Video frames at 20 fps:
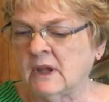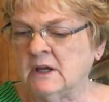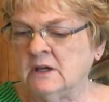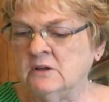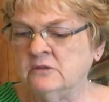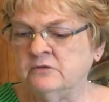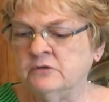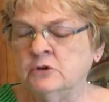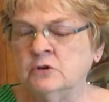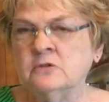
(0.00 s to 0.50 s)

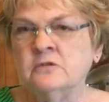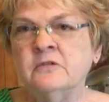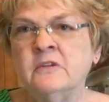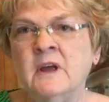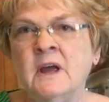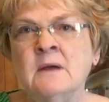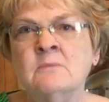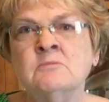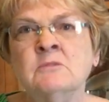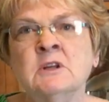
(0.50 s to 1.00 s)
If your
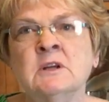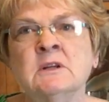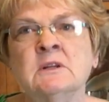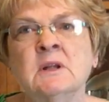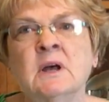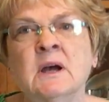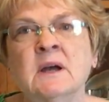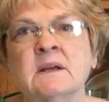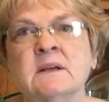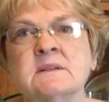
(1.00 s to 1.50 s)
family
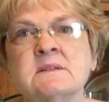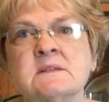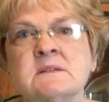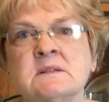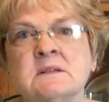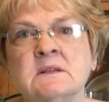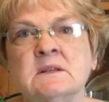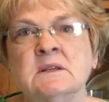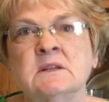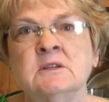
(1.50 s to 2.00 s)
likes
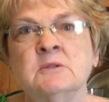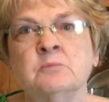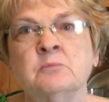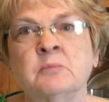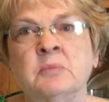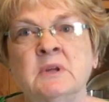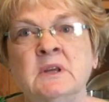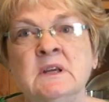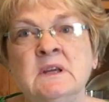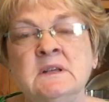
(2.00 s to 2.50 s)
to eat
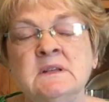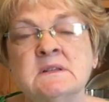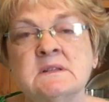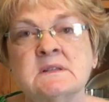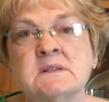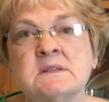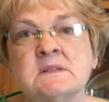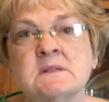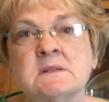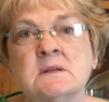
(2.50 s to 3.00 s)

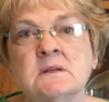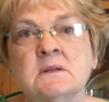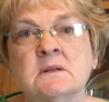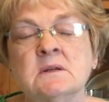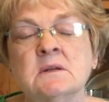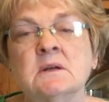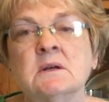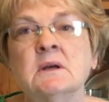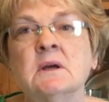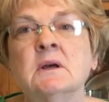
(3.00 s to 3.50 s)
beets,
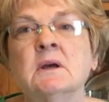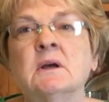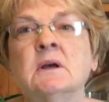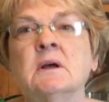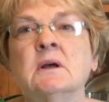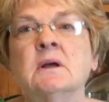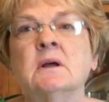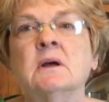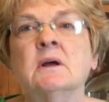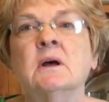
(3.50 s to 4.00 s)

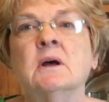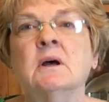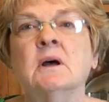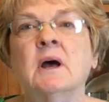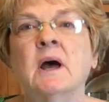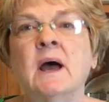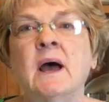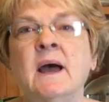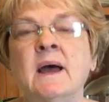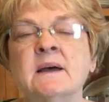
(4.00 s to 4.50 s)

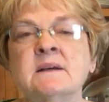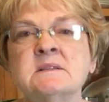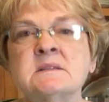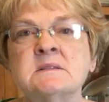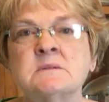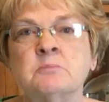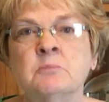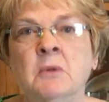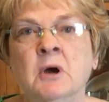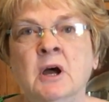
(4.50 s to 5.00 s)

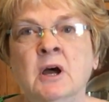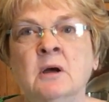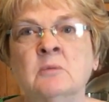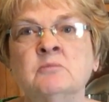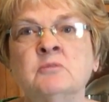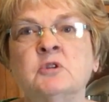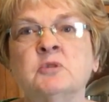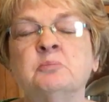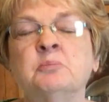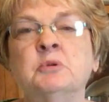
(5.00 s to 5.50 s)
ask
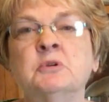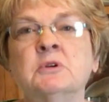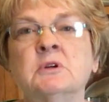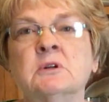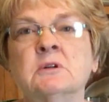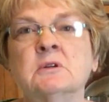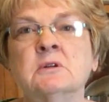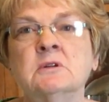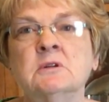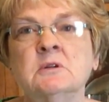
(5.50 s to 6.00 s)
Mom to put a
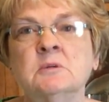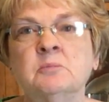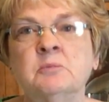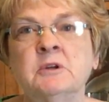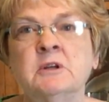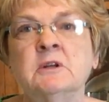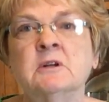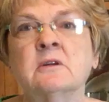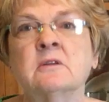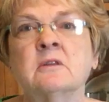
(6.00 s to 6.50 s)
little
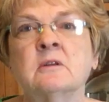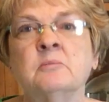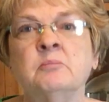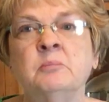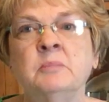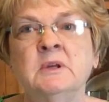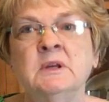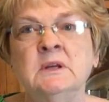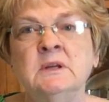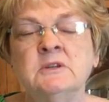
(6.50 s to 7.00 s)
bit of the
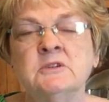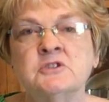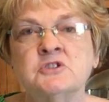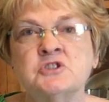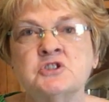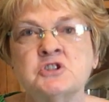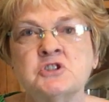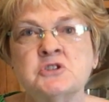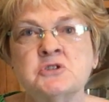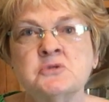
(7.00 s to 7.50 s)
beet
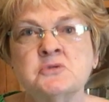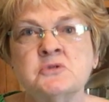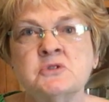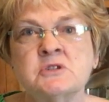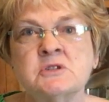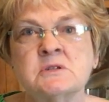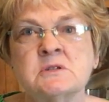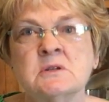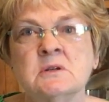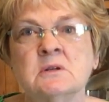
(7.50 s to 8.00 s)

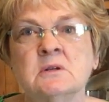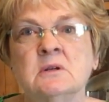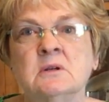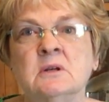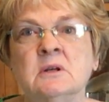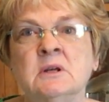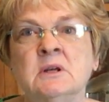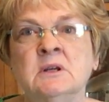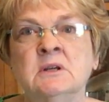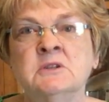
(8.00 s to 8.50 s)
juice
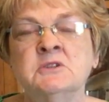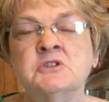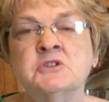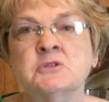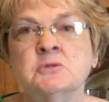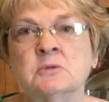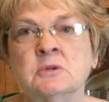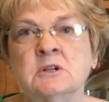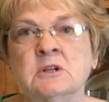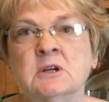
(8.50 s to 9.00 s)

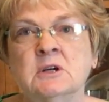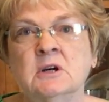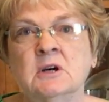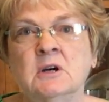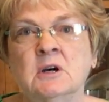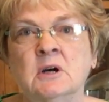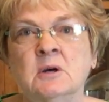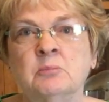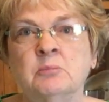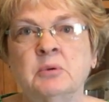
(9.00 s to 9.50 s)
into a
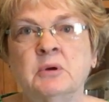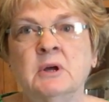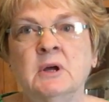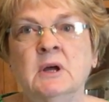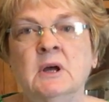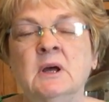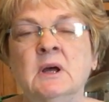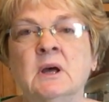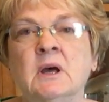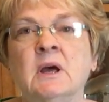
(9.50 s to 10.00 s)
cup
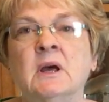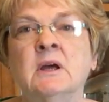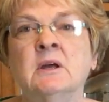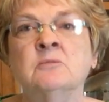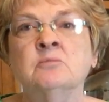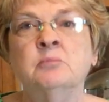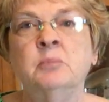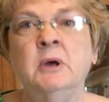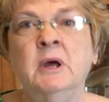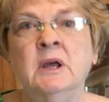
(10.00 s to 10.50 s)

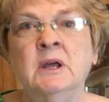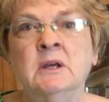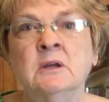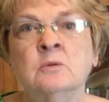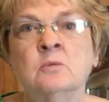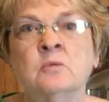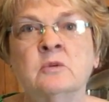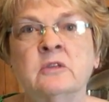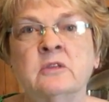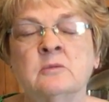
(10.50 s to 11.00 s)
and
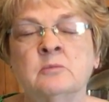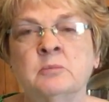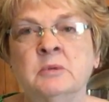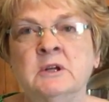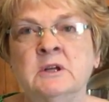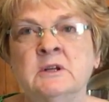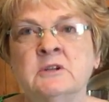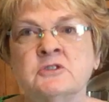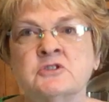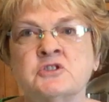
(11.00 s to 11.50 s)
paint with the
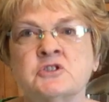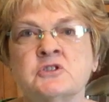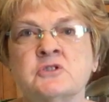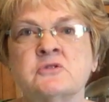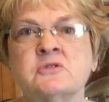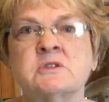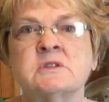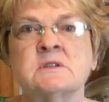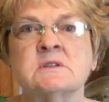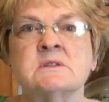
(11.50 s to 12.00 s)
beet
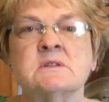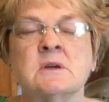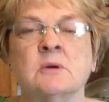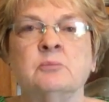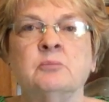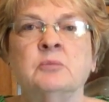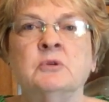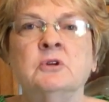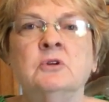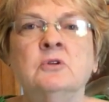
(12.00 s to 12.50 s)
juice. It's a
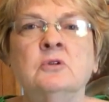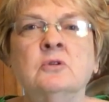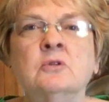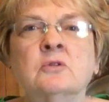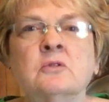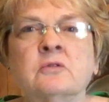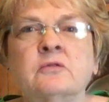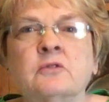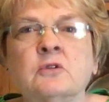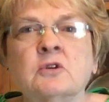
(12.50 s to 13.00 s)

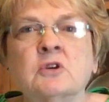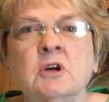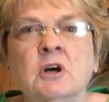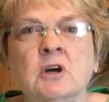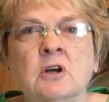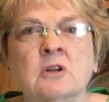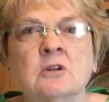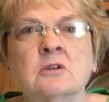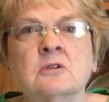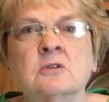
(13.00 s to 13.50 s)
beautiful
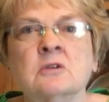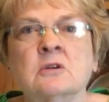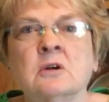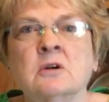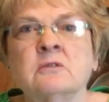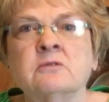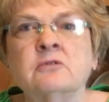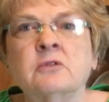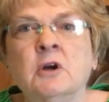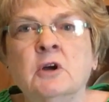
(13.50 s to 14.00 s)
color
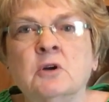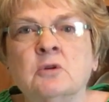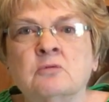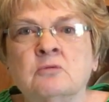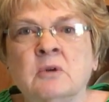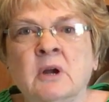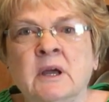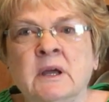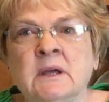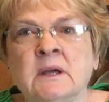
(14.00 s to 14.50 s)
of
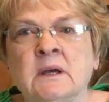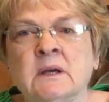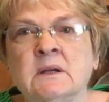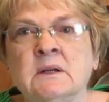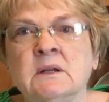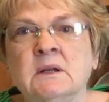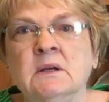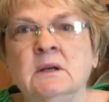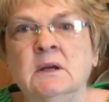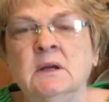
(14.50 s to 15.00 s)

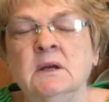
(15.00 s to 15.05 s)
red.